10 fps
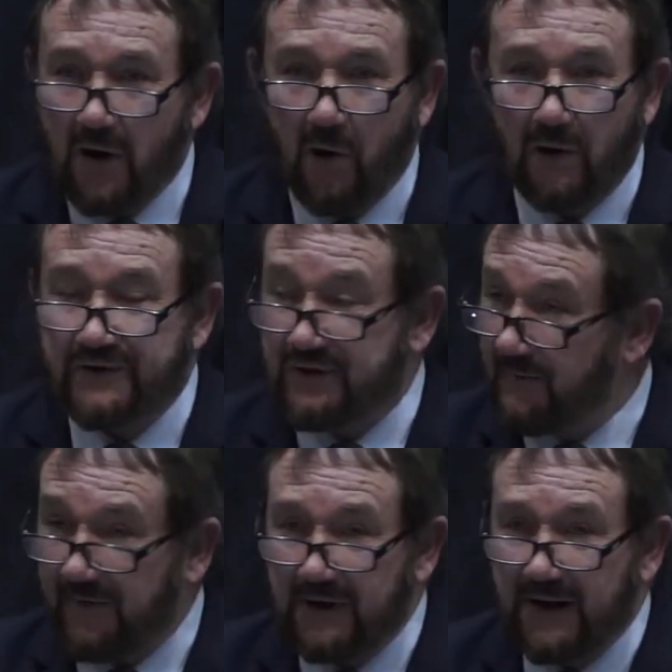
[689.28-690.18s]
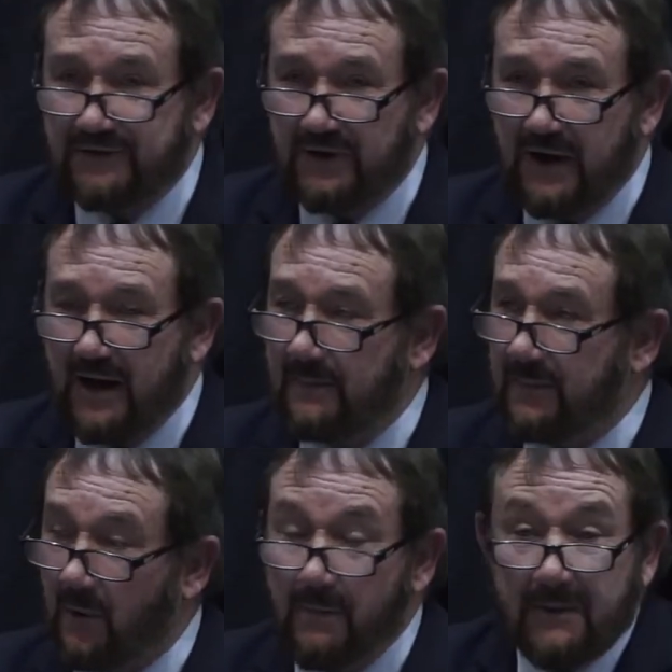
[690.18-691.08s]
or some financial
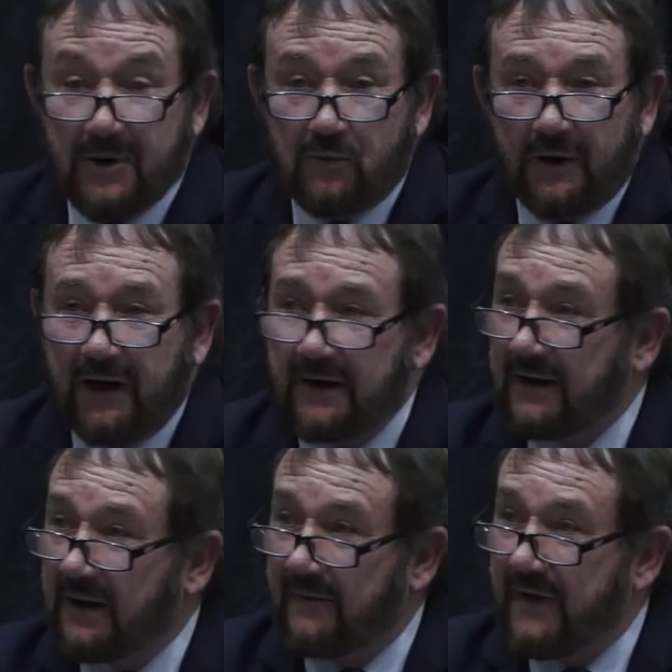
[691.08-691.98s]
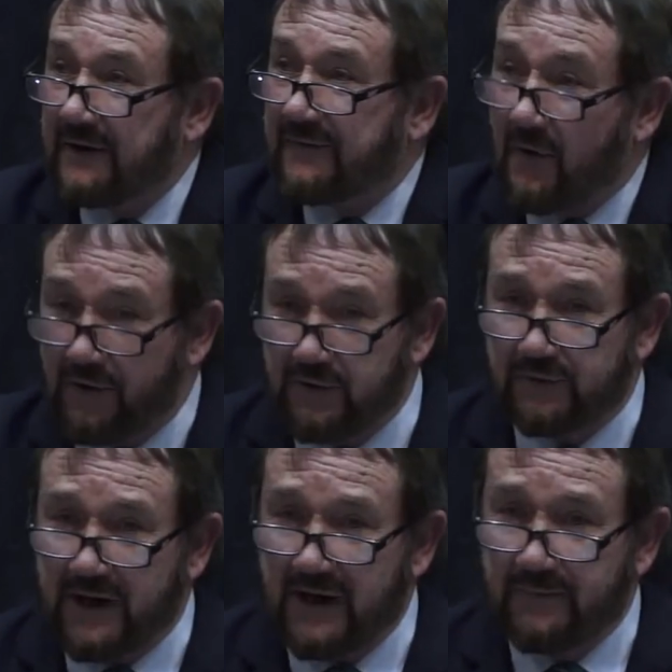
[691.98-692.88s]
help, or maybe running a little event for you
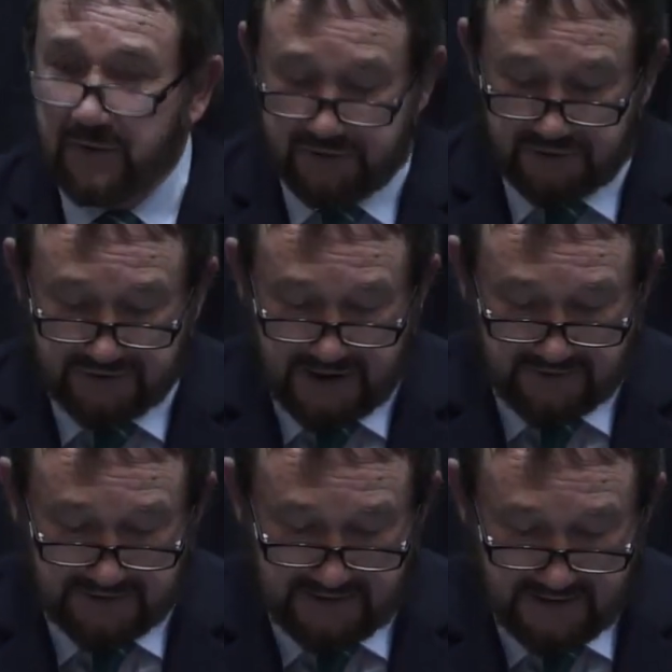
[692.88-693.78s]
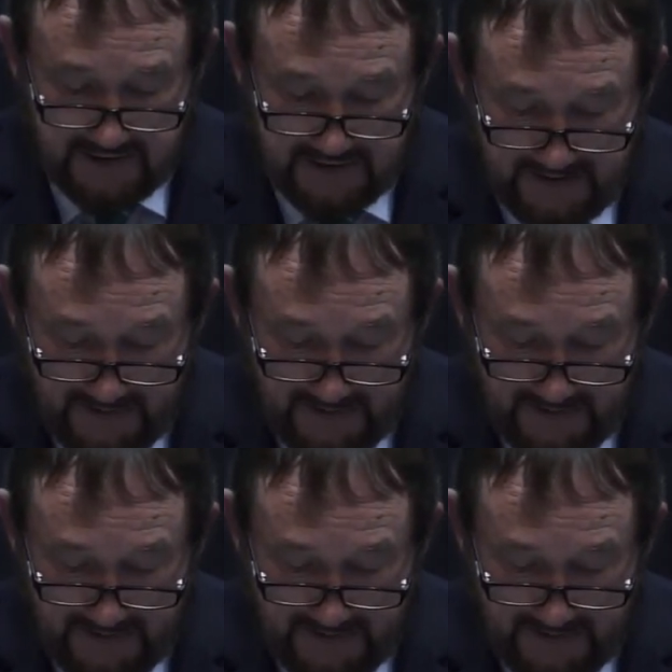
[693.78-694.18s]
to help you with your charity.